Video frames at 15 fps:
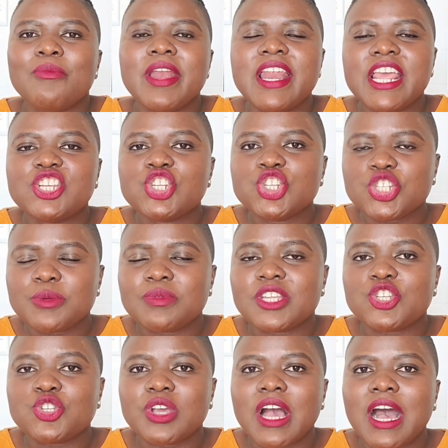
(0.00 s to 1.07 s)

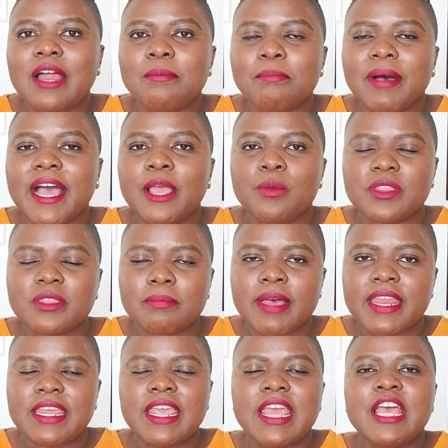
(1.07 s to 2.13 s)
relationships that you can't buy with
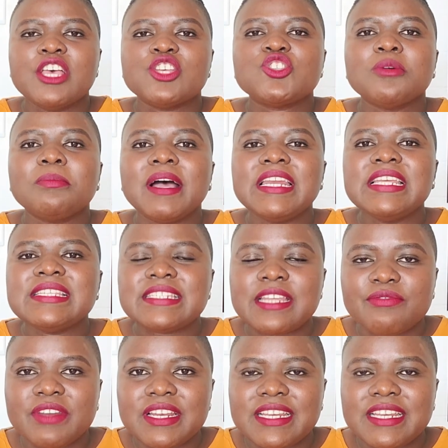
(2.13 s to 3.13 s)
money. So money is